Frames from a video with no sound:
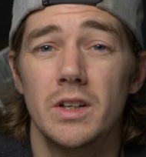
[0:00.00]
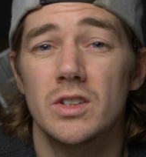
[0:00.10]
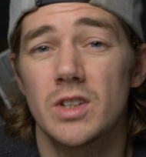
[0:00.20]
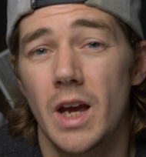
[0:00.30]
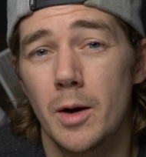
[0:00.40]

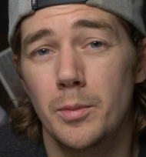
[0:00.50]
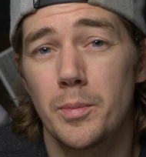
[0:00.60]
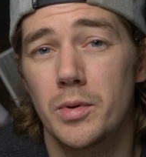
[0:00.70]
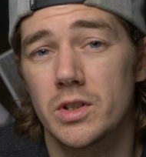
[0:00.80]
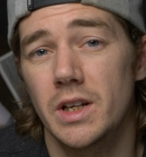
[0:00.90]
to help
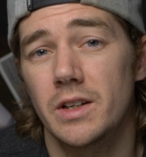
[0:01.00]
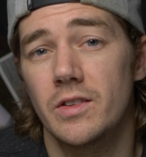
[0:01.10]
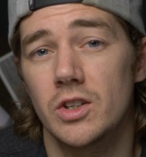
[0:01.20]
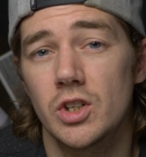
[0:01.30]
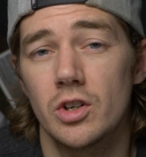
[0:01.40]
protect
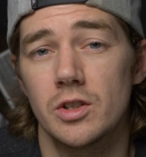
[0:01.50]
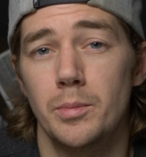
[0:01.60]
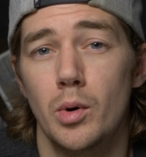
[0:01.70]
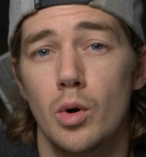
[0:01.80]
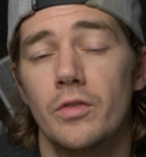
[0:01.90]
the charging
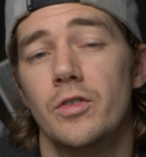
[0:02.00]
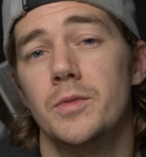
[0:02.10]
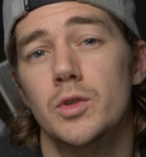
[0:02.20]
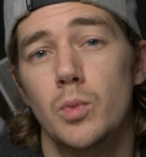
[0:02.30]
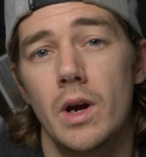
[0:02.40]
port from
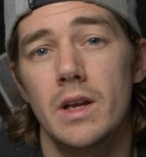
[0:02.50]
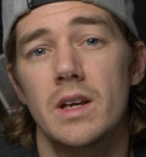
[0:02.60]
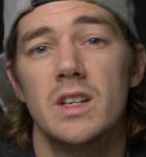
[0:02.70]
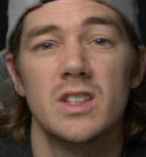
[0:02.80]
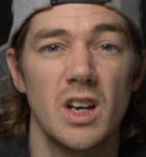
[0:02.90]
sweat,
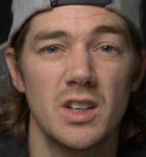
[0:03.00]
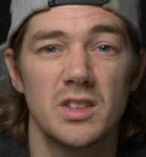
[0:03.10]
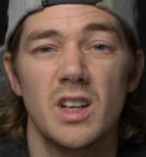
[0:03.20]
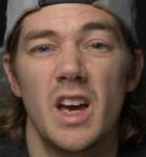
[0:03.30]
dust